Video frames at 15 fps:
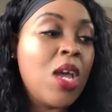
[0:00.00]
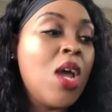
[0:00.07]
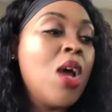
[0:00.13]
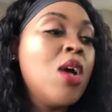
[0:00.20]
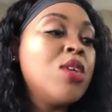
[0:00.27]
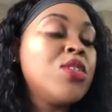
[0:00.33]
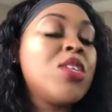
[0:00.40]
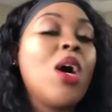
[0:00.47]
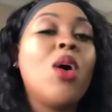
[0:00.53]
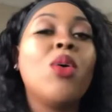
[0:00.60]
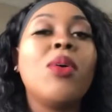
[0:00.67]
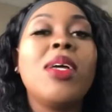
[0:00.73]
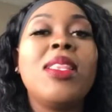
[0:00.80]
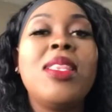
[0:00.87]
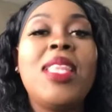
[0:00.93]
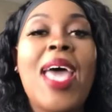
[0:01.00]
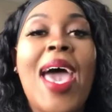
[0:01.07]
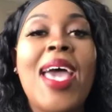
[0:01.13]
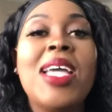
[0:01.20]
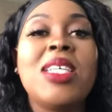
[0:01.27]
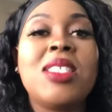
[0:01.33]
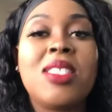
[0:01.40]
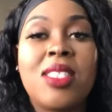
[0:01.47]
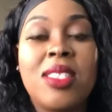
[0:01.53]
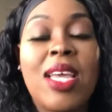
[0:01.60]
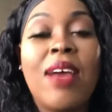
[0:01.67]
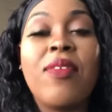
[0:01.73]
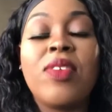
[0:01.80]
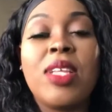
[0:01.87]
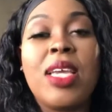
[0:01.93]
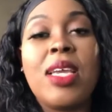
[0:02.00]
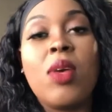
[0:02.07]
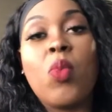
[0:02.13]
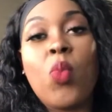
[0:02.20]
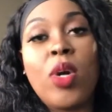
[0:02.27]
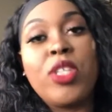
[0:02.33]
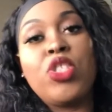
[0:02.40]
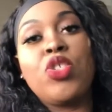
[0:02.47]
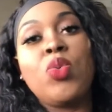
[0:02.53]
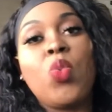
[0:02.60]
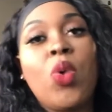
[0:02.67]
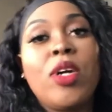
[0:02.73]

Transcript: So that is definitely what you want